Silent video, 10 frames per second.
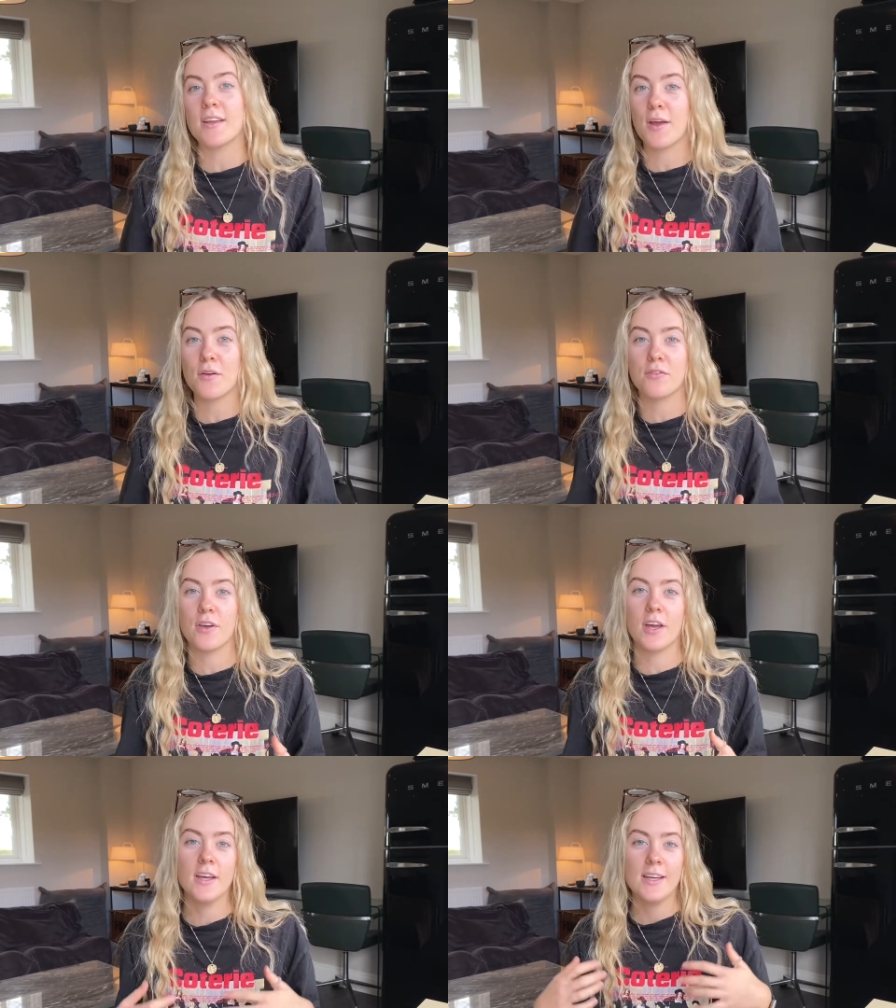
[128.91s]
if
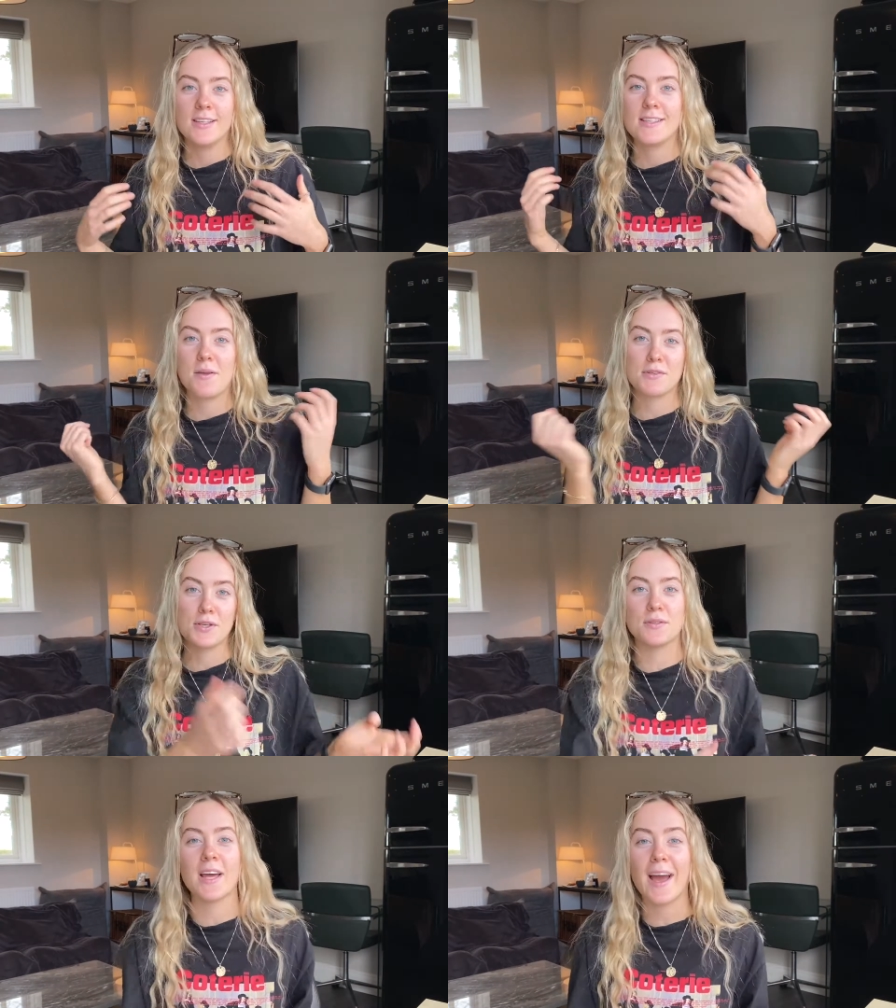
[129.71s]
a
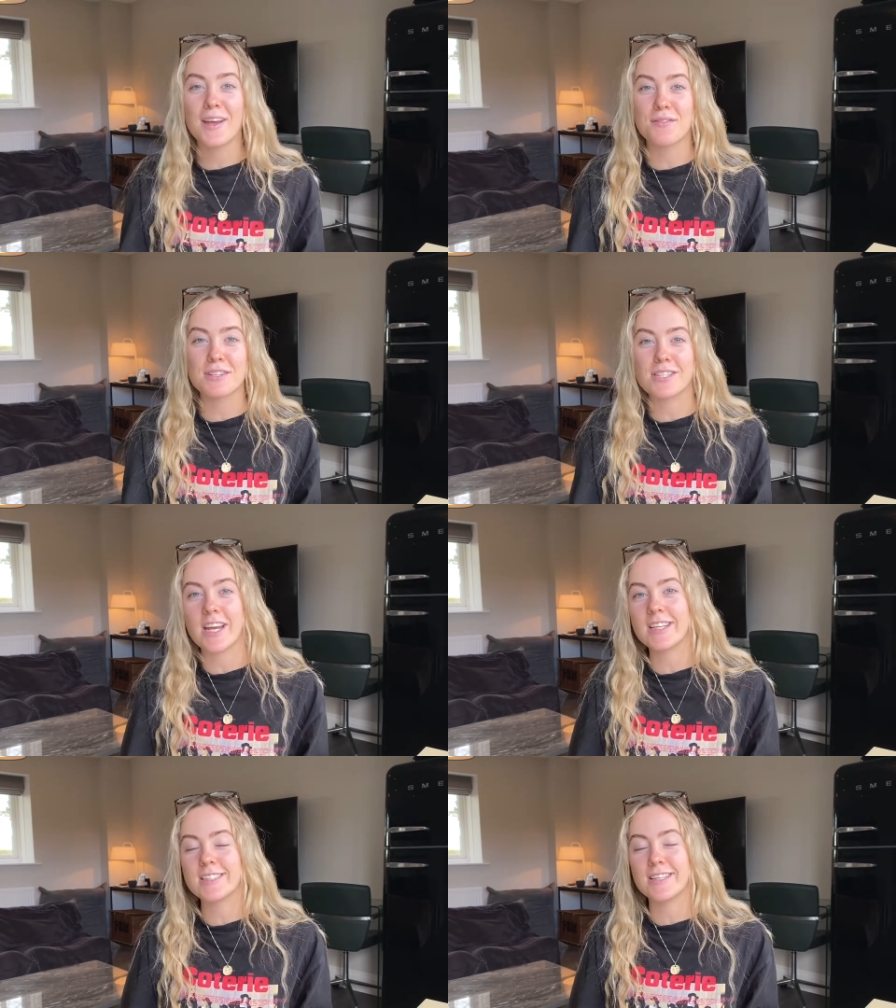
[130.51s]
saber-toothed tiger was
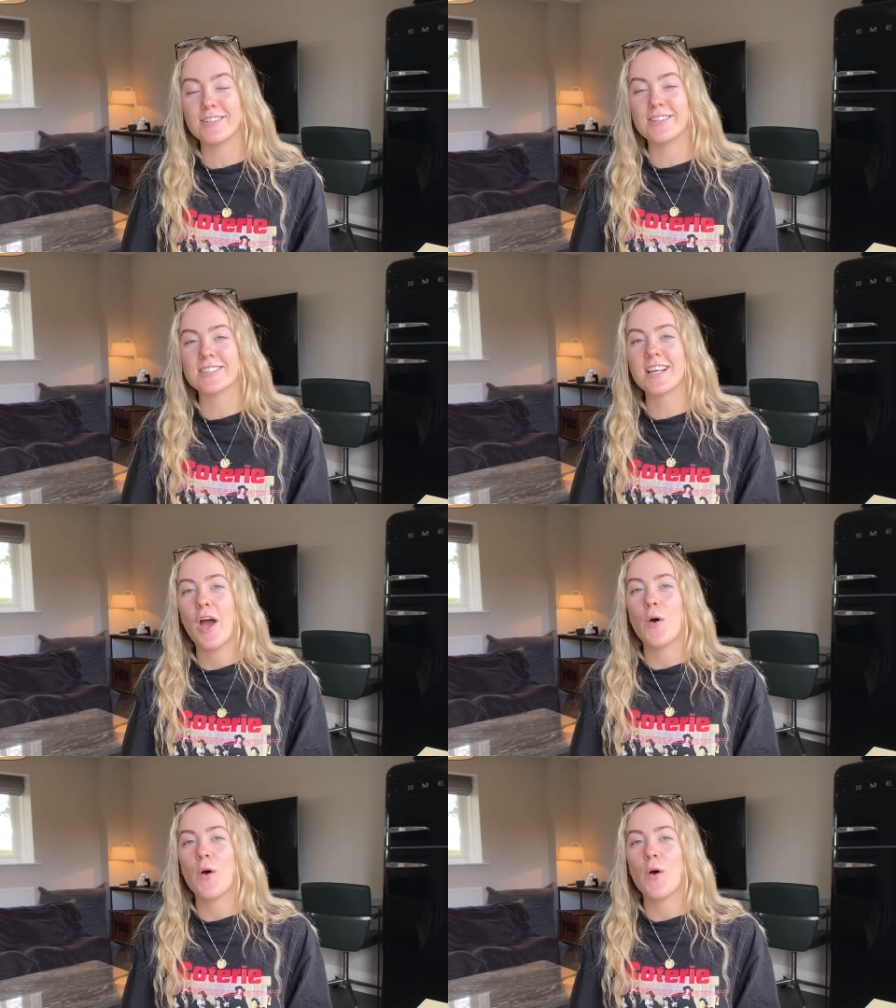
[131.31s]
chasing us,